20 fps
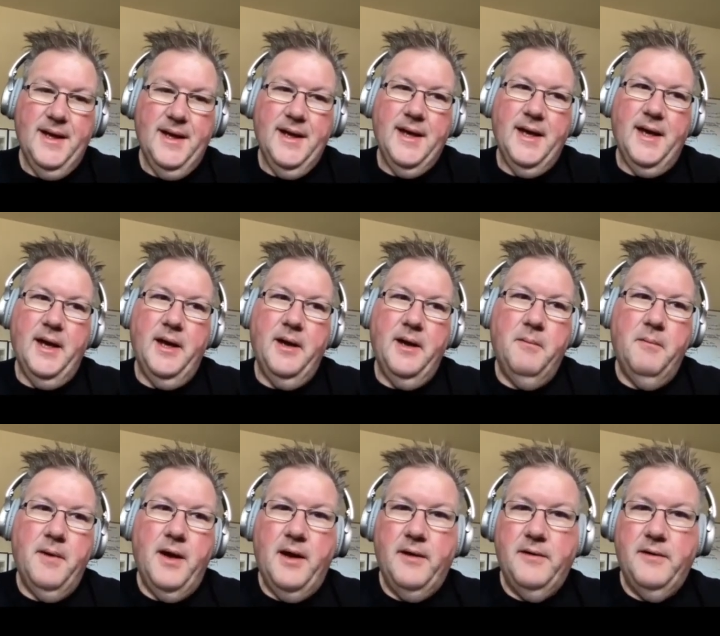
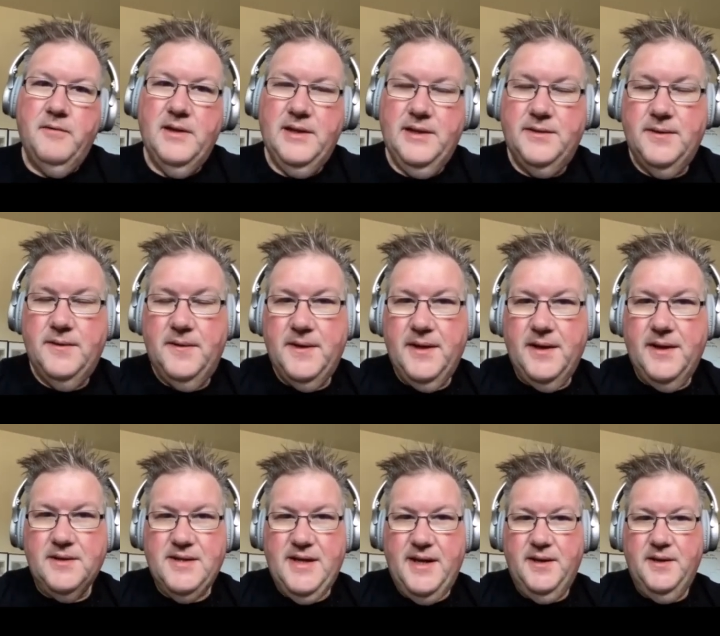Um, I really do
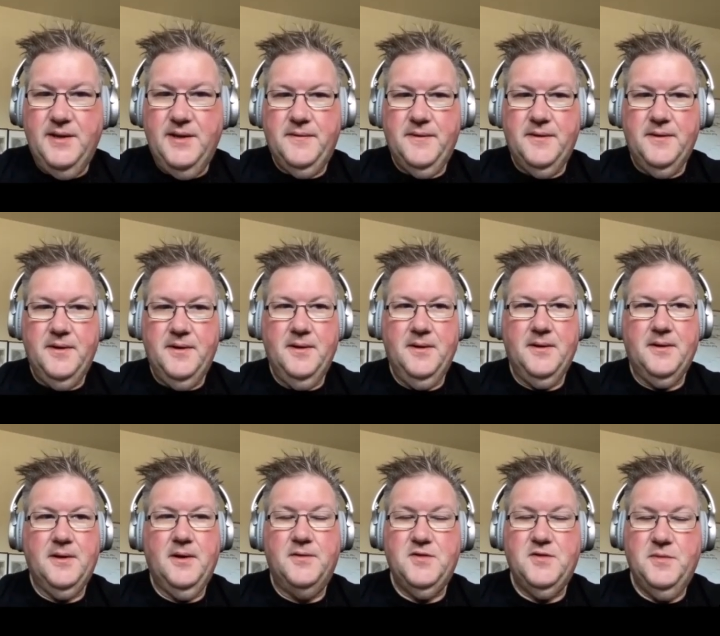thank Tanya for her
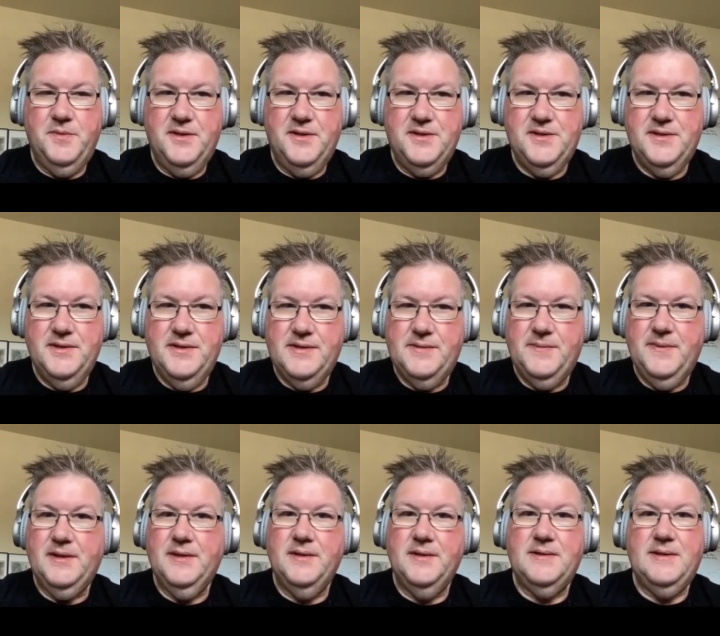contributions
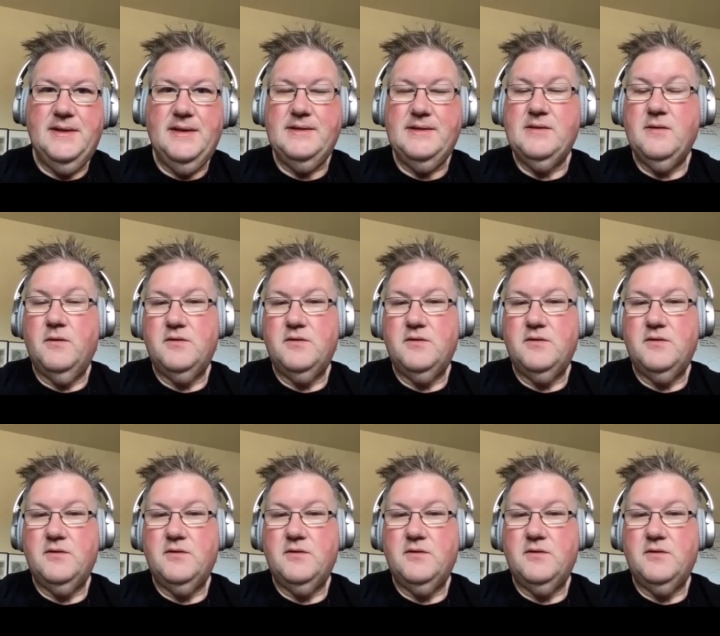because it's